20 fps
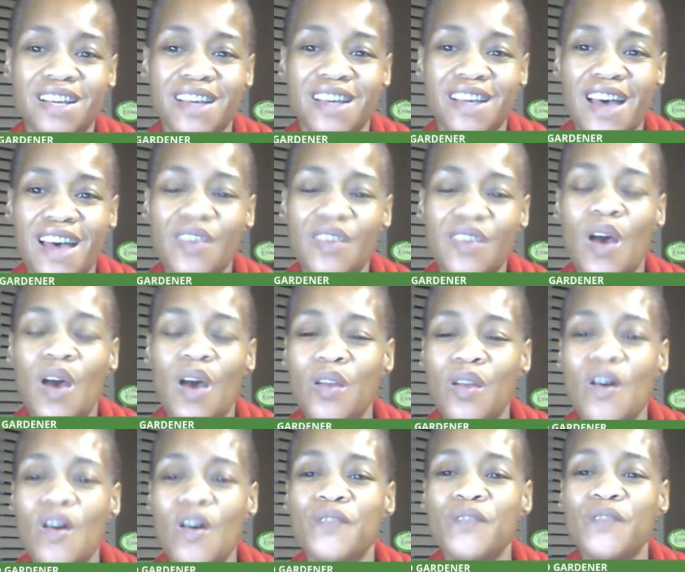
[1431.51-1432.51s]
I don't
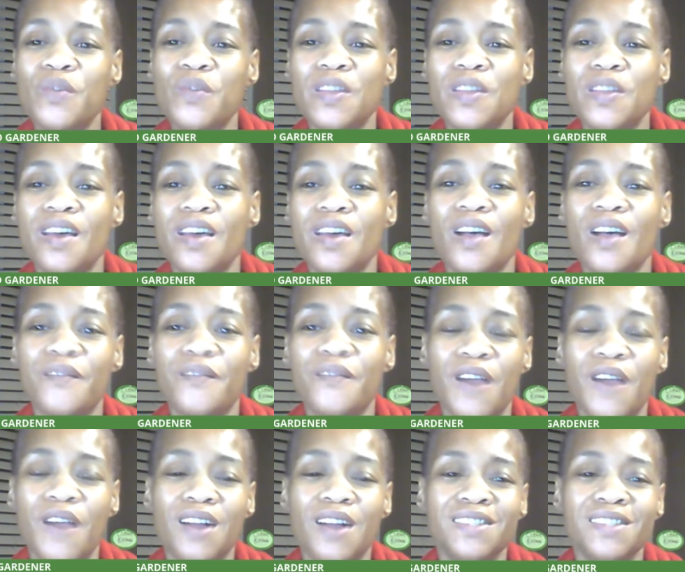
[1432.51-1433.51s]
know if you were there,
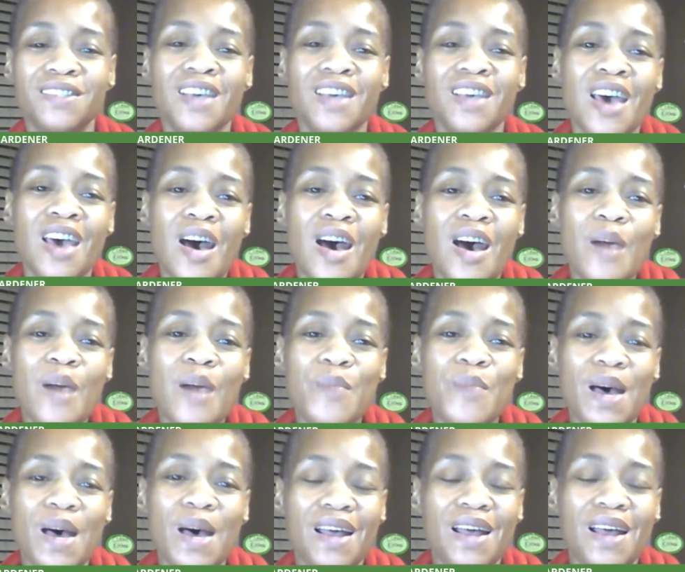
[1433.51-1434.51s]
Vern,
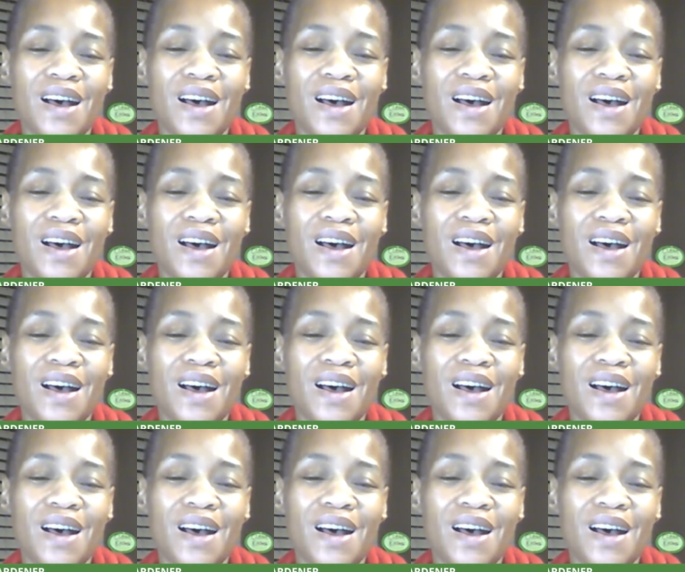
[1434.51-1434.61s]
but